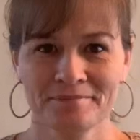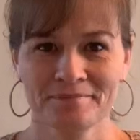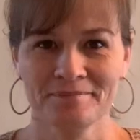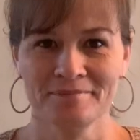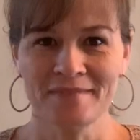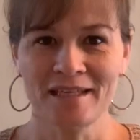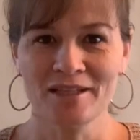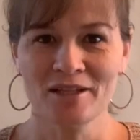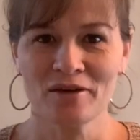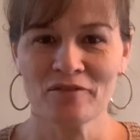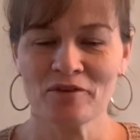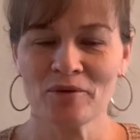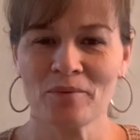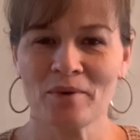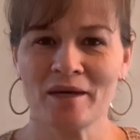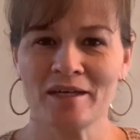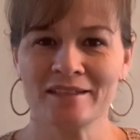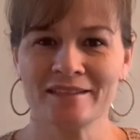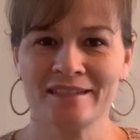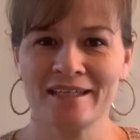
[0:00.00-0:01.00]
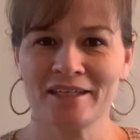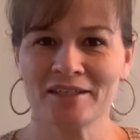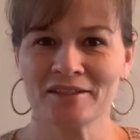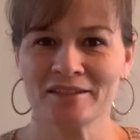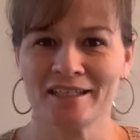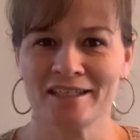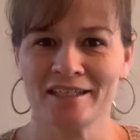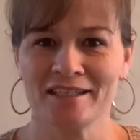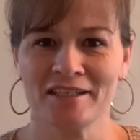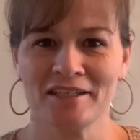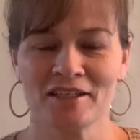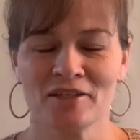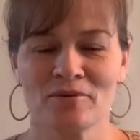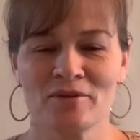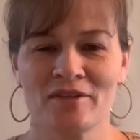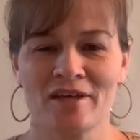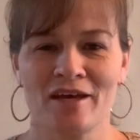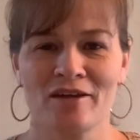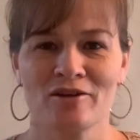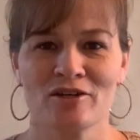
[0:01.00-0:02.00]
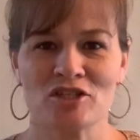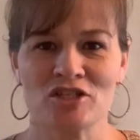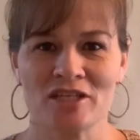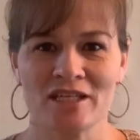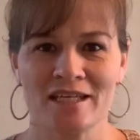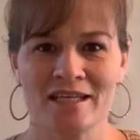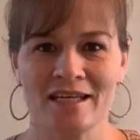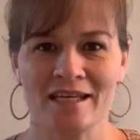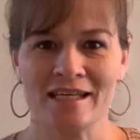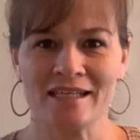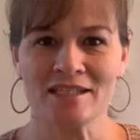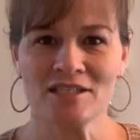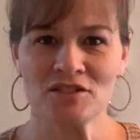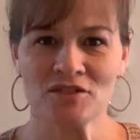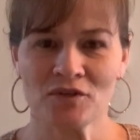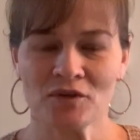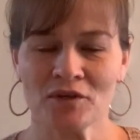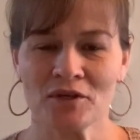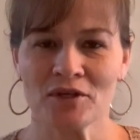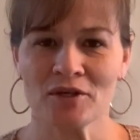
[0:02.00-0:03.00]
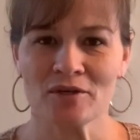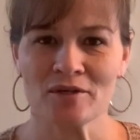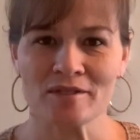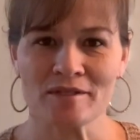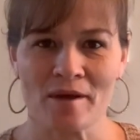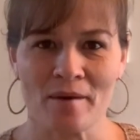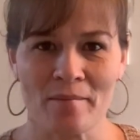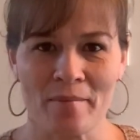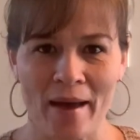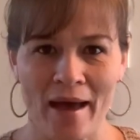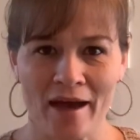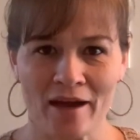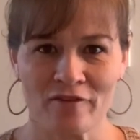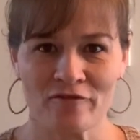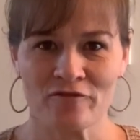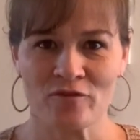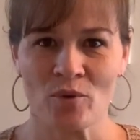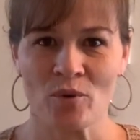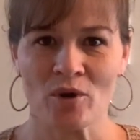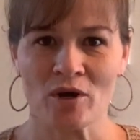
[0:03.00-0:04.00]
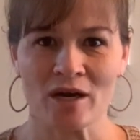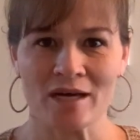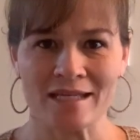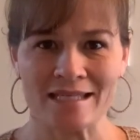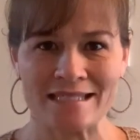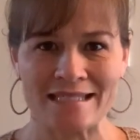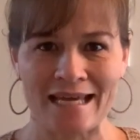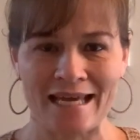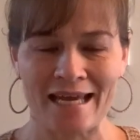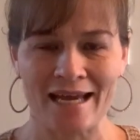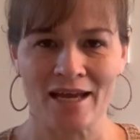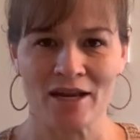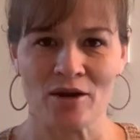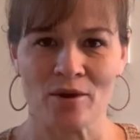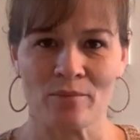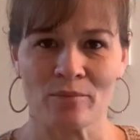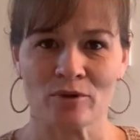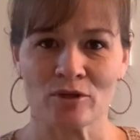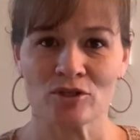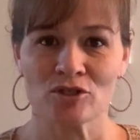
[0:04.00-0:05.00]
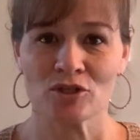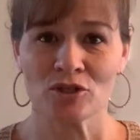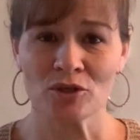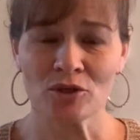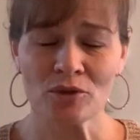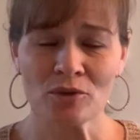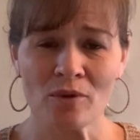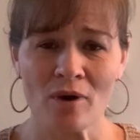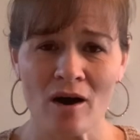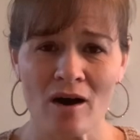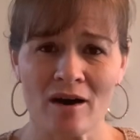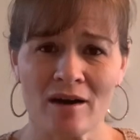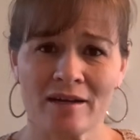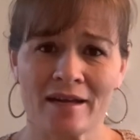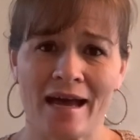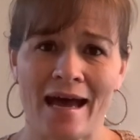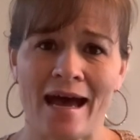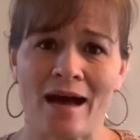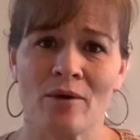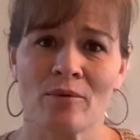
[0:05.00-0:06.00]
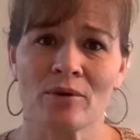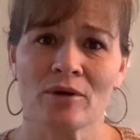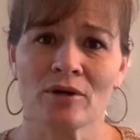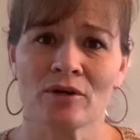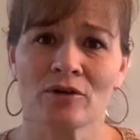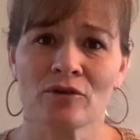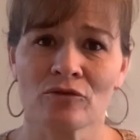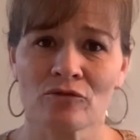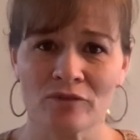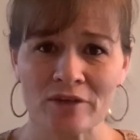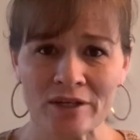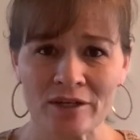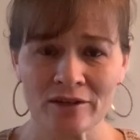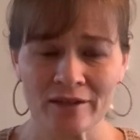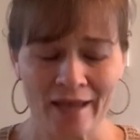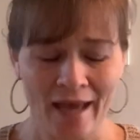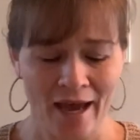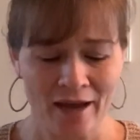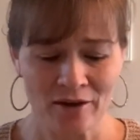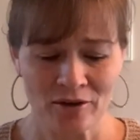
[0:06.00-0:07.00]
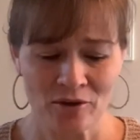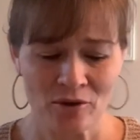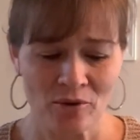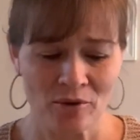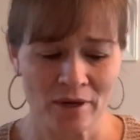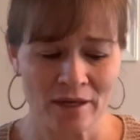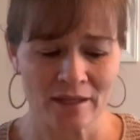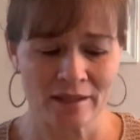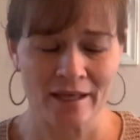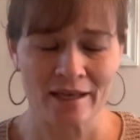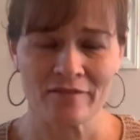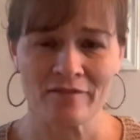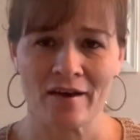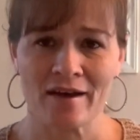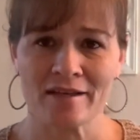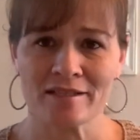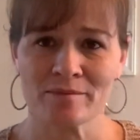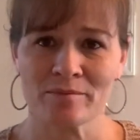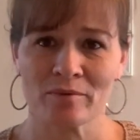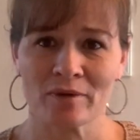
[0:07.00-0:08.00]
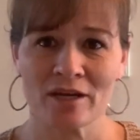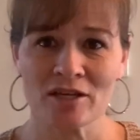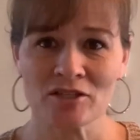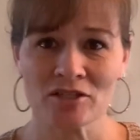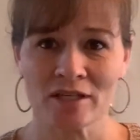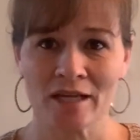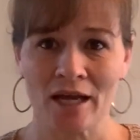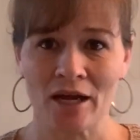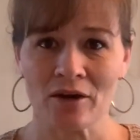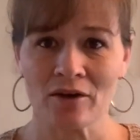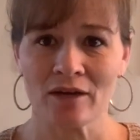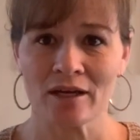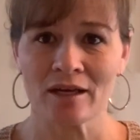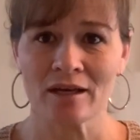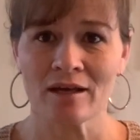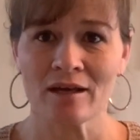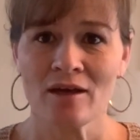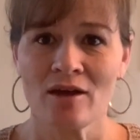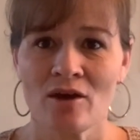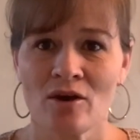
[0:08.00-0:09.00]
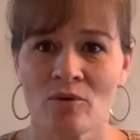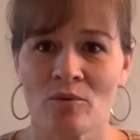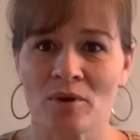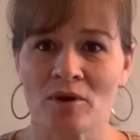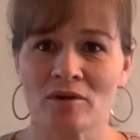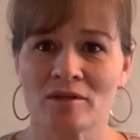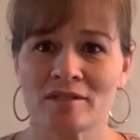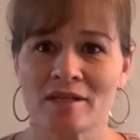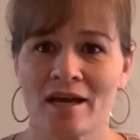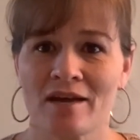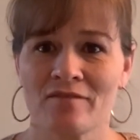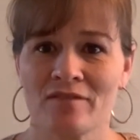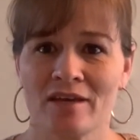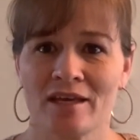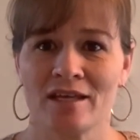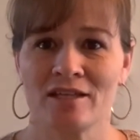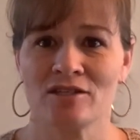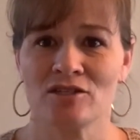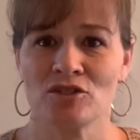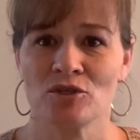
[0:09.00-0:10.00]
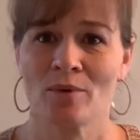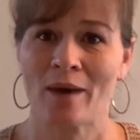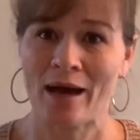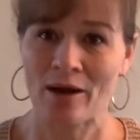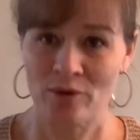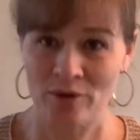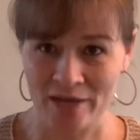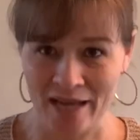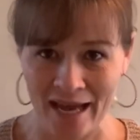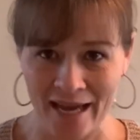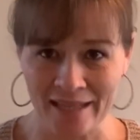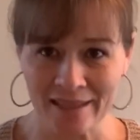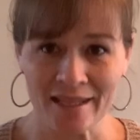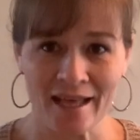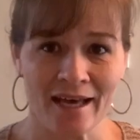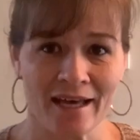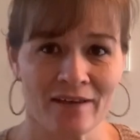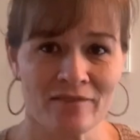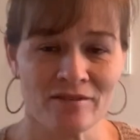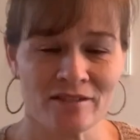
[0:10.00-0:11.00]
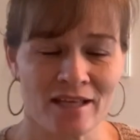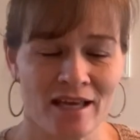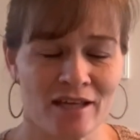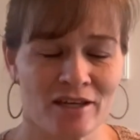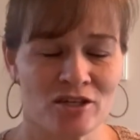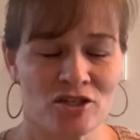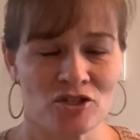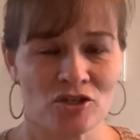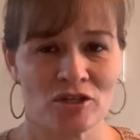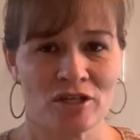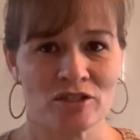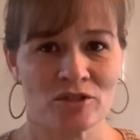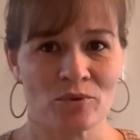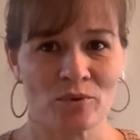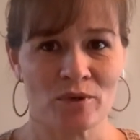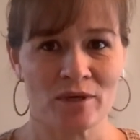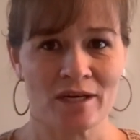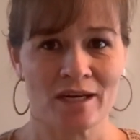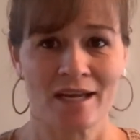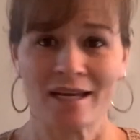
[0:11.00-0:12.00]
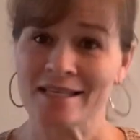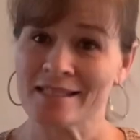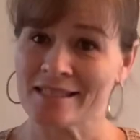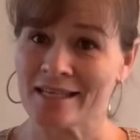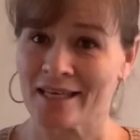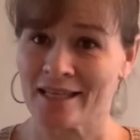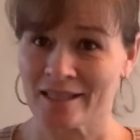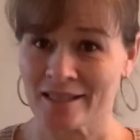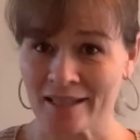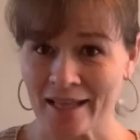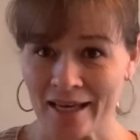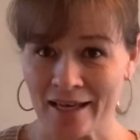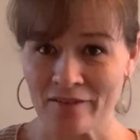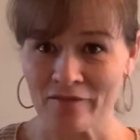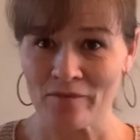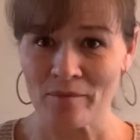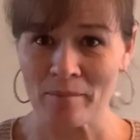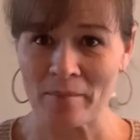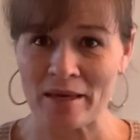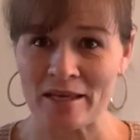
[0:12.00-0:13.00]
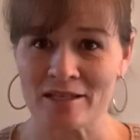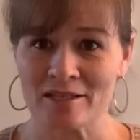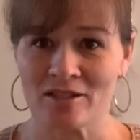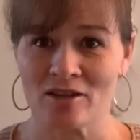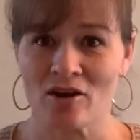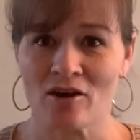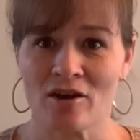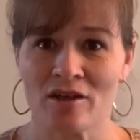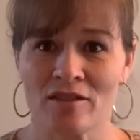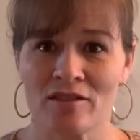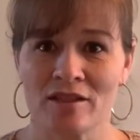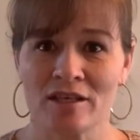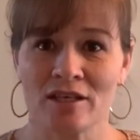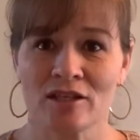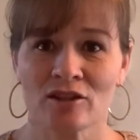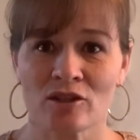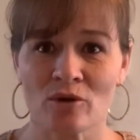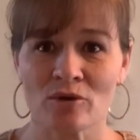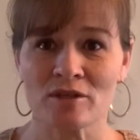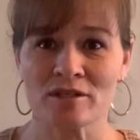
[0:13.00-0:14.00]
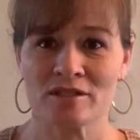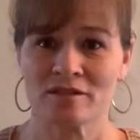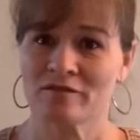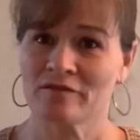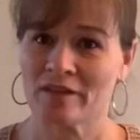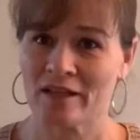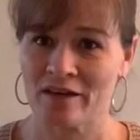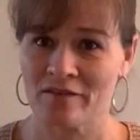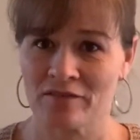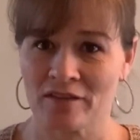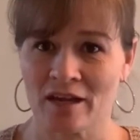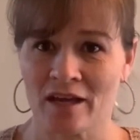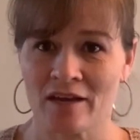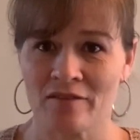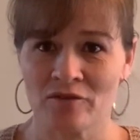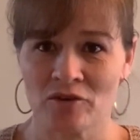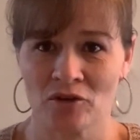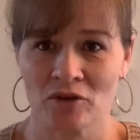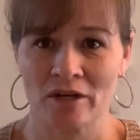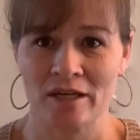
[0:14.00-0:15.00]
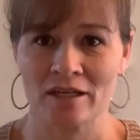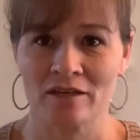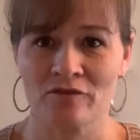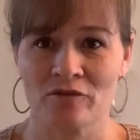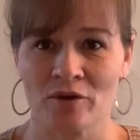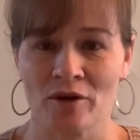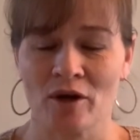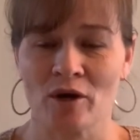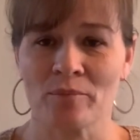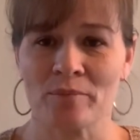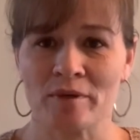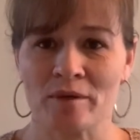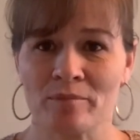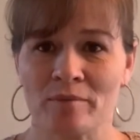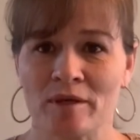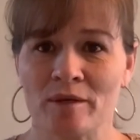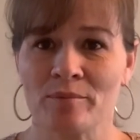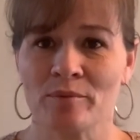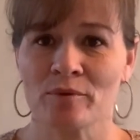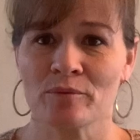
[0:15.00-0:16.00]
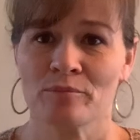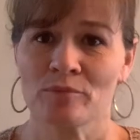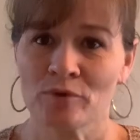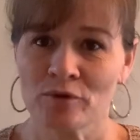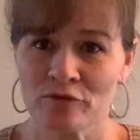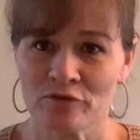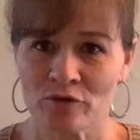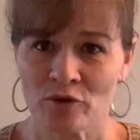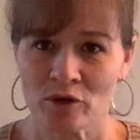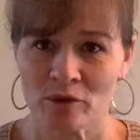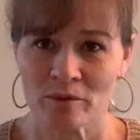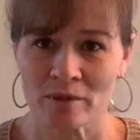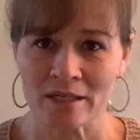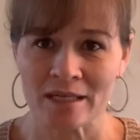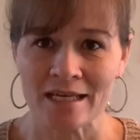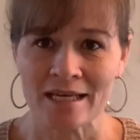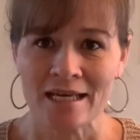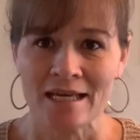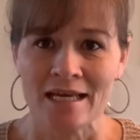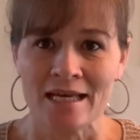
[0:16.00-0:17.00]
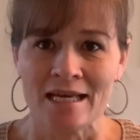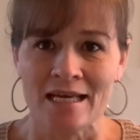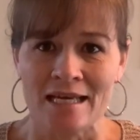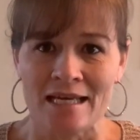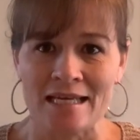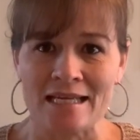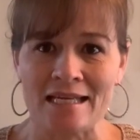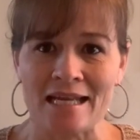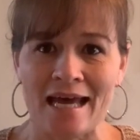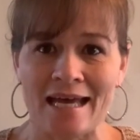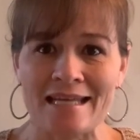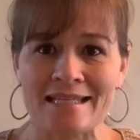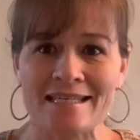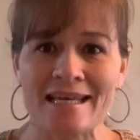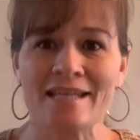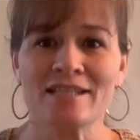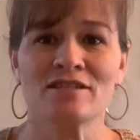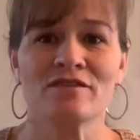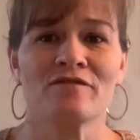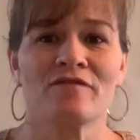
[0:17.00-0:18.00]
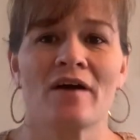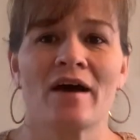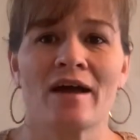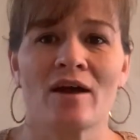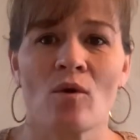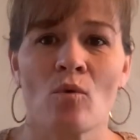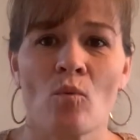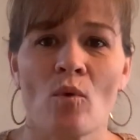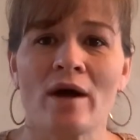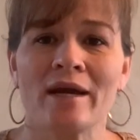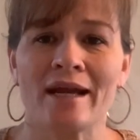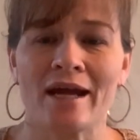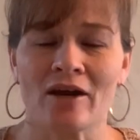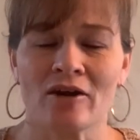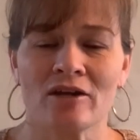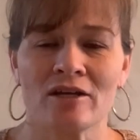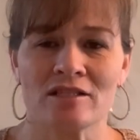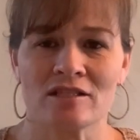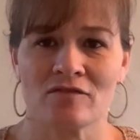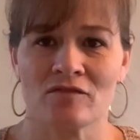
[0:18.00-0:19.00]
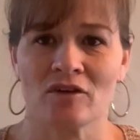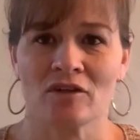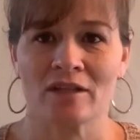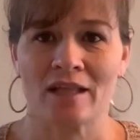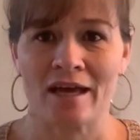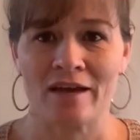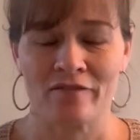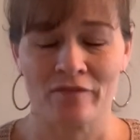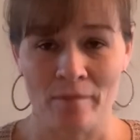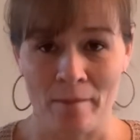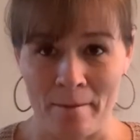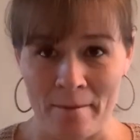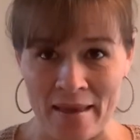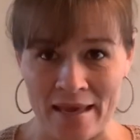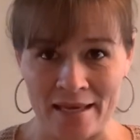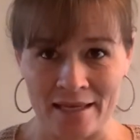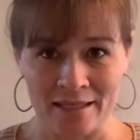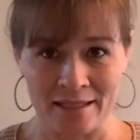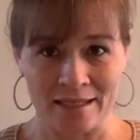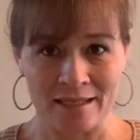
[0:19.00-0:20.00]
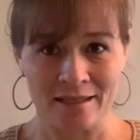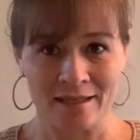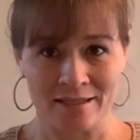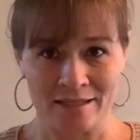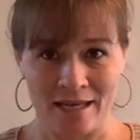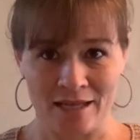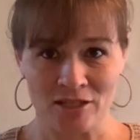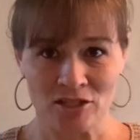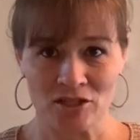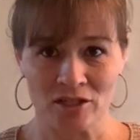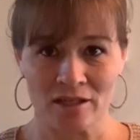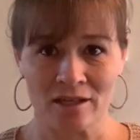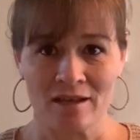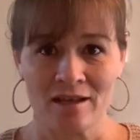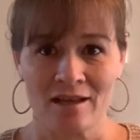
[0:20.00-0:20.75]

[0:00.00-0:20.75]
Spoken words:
Hello everyone, Gail Gunn here with Energy Interiors, back for day number 2 on our career category, life aspiration area. We are diving into our 9 lives and a journey to organizing life based on the Lotus of Life that I have created for helping people move forward in identifying what areas of their life may need attention.